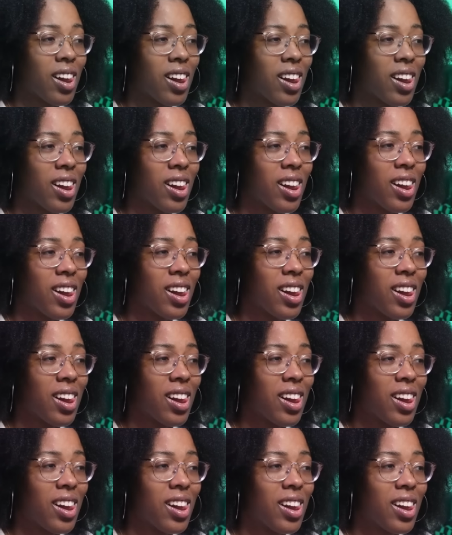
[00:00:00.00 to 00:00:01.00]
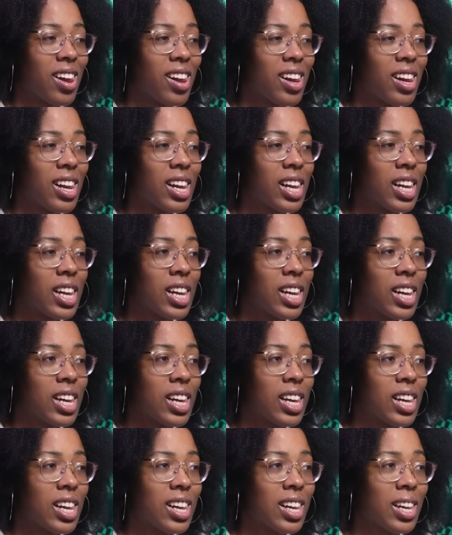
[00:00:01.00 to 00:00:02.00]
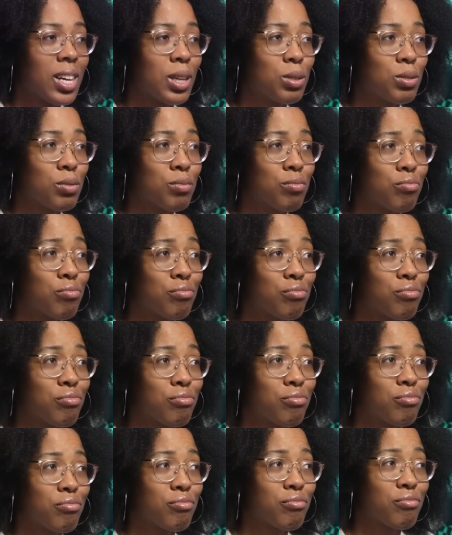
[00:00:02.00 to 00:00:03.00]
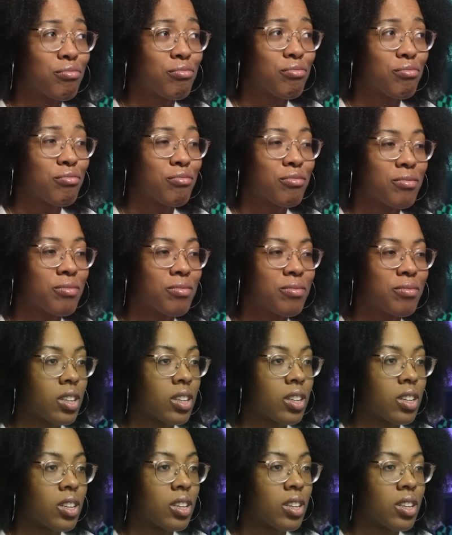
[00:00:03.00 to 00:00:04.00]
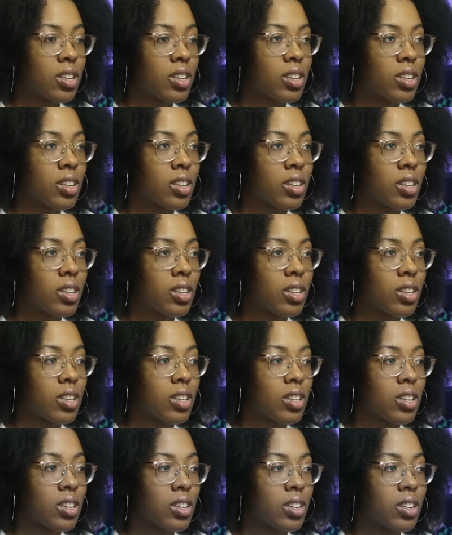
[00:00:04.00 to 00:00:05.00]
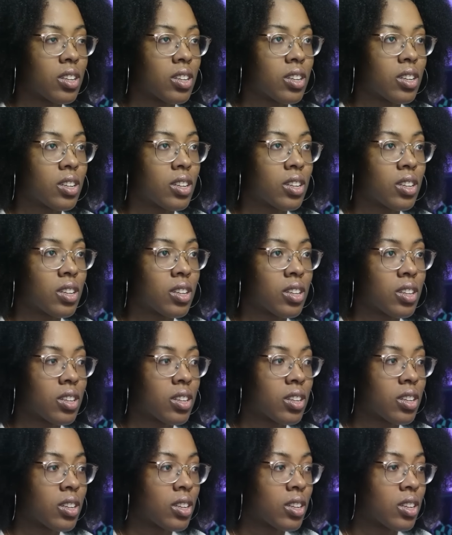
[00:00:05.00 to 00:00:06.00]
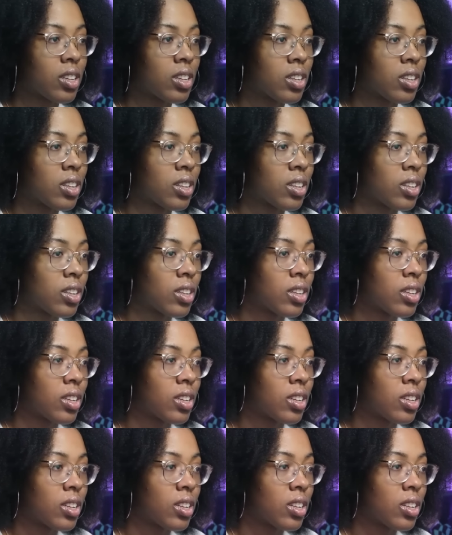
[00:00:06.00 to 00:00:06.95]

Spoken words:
(no one is talking)